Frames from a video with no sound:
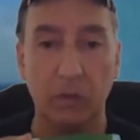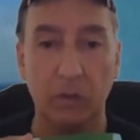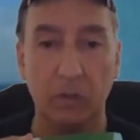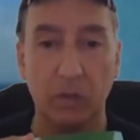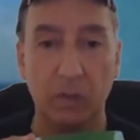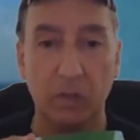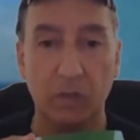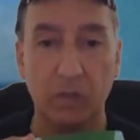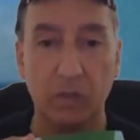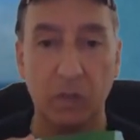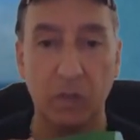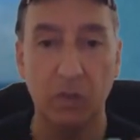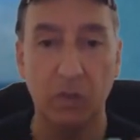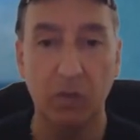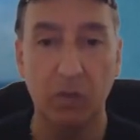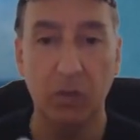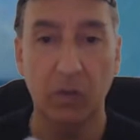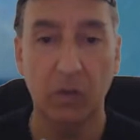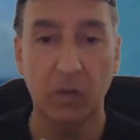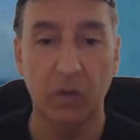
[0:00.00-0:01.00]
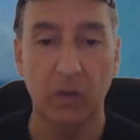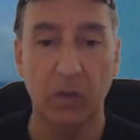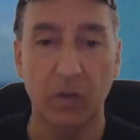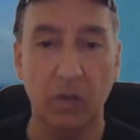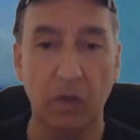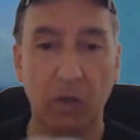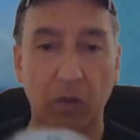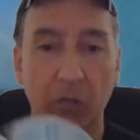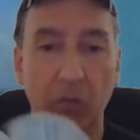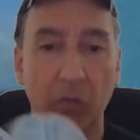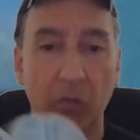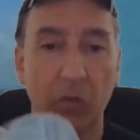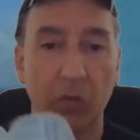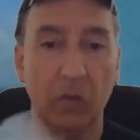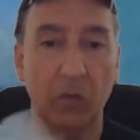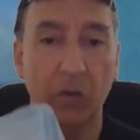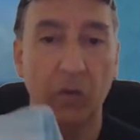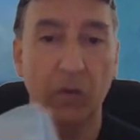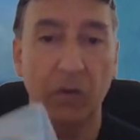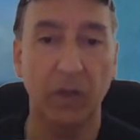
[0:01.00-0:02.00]
Look at this here, you know,
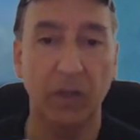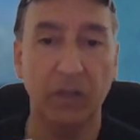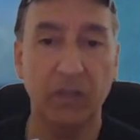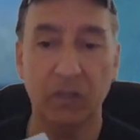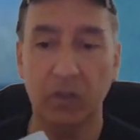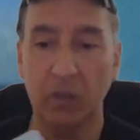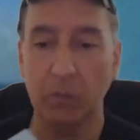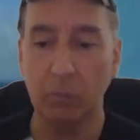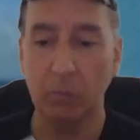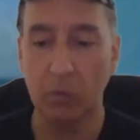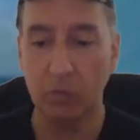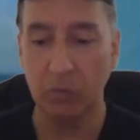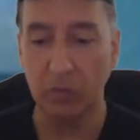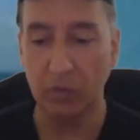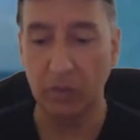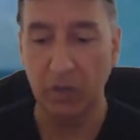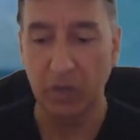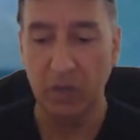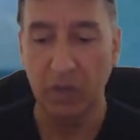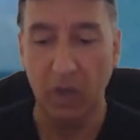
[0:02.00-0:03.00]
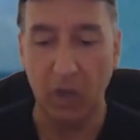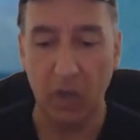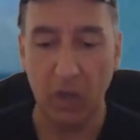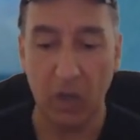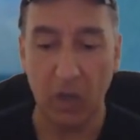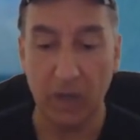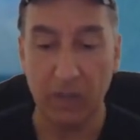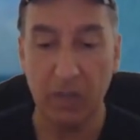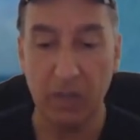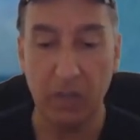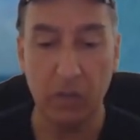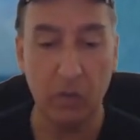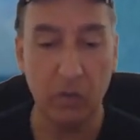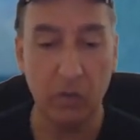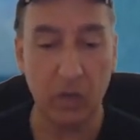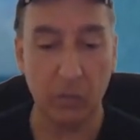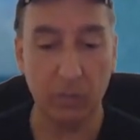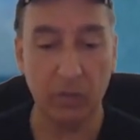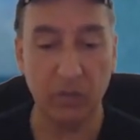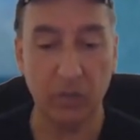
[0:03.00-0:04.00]
nice thick booklet. I take good
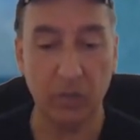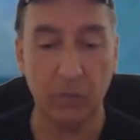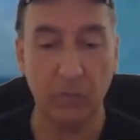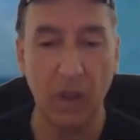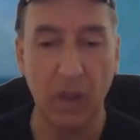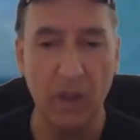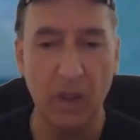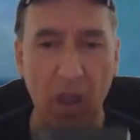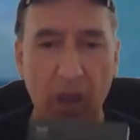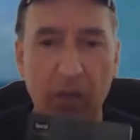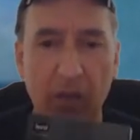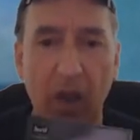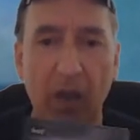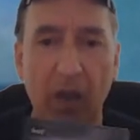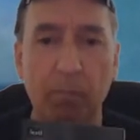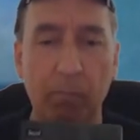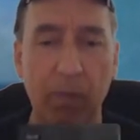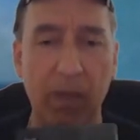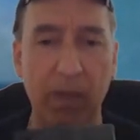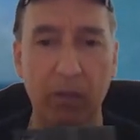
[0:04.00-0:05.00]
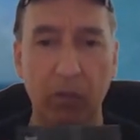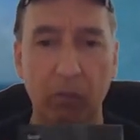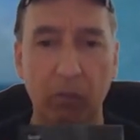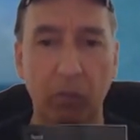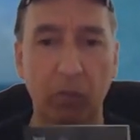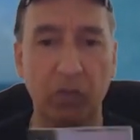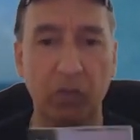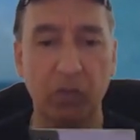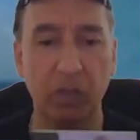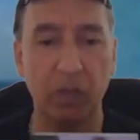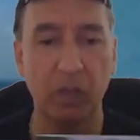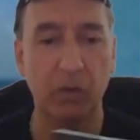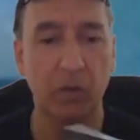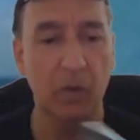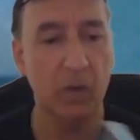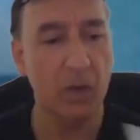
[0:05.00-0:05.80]
care of myself. I pan through this here.